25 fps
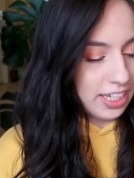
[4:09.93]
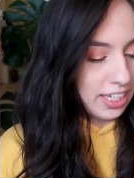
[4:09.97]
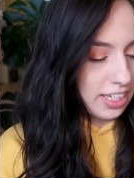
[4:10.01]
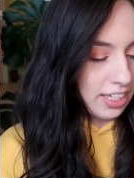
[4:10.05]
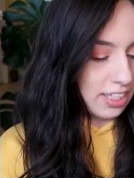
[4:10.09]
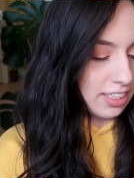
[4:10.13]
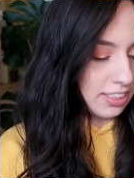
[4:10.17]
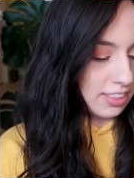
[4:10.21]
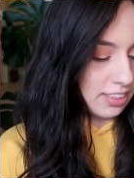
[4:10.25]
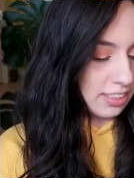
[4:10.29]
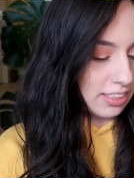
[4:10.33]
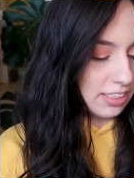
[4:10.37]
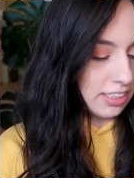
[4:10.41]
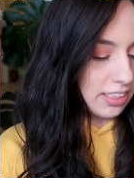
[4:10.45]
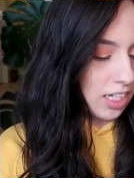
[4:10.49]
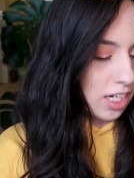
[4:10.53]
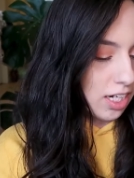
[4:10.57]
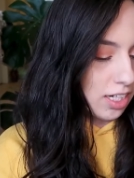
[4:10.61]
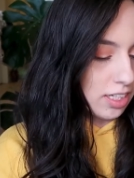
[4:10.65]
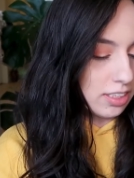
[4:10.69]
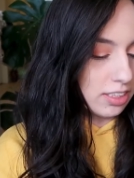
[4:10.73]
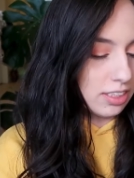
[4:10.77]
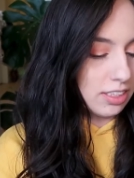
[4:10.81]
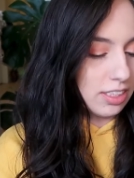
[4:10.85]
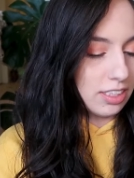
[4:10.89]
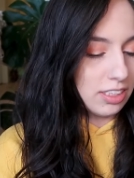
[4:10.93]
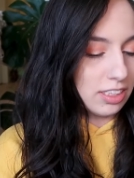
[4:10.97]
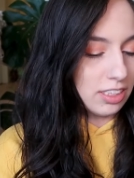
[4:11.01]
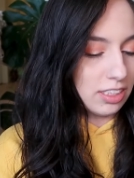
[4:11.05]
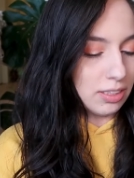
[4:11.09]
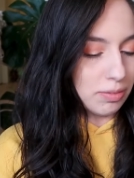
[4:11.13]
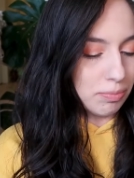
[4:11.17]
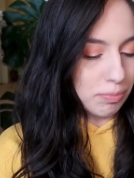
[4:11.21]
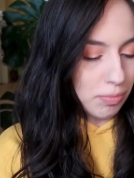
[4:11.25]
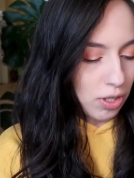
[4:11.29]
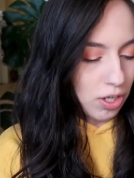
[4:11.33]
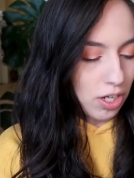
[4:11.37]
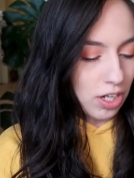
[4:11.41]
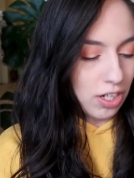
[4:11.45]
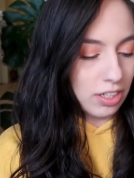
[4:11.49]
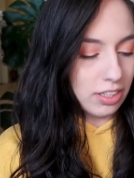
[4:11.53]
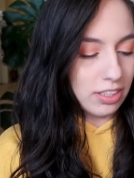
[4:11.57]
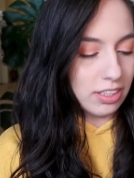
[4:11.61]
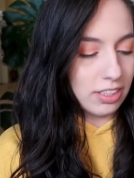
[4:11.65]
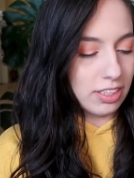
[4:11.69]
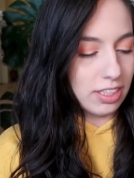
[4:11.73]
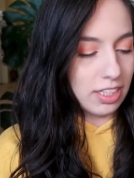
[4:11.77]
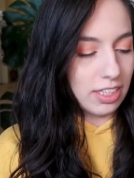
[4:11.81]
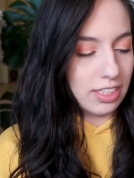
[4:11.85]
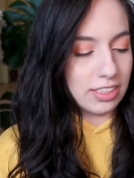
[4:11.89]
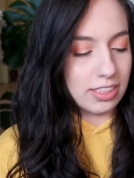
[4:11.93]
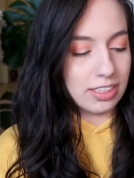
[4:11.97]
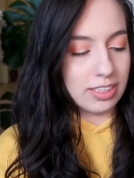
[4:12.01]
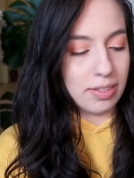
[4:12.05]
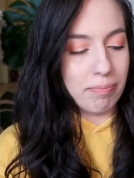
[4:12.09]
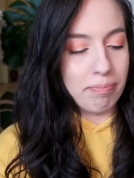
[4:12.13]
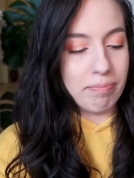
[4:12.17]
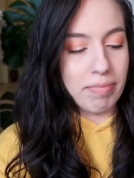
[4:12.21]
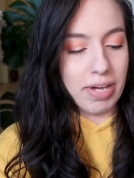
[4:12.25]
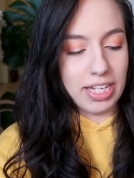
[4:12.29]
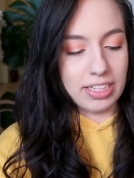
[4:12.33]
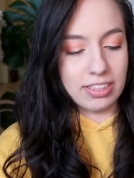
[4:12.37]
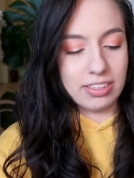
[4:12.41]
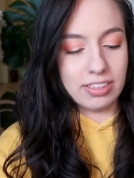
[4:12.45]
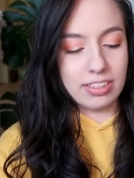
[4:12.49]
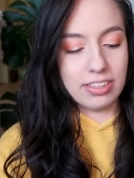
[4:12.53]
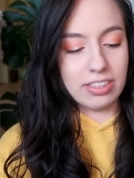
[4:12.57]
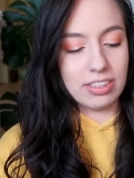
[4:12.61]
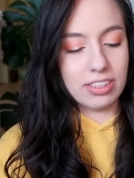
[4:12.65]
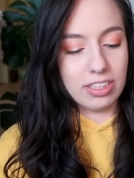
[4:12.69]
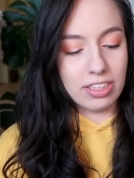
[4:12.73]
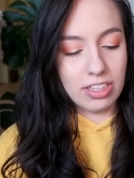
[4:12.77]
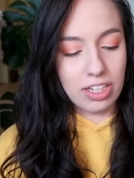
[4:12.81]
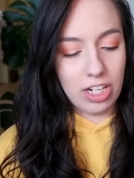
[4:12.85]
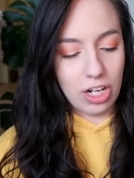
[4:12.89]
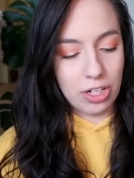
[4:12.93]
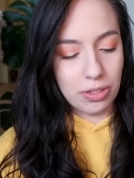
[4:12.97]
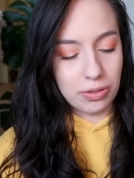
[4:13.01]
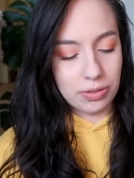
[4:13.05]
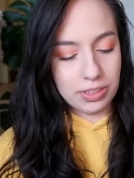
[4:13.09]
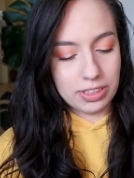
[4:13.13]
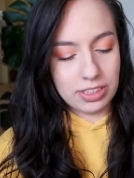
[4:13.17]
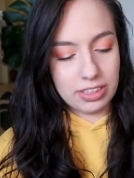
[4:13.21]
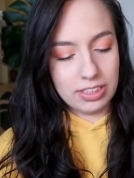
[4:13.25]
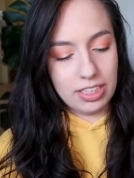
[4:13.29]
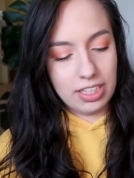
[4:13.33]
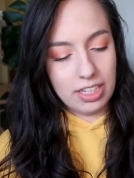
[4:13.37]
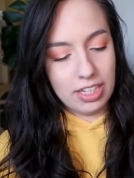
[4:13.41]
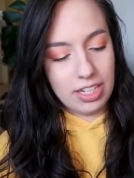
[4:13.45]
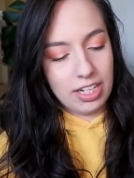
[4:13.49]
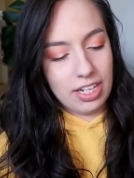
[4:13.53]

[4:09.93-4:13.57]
It is a size small. It's a men's coat.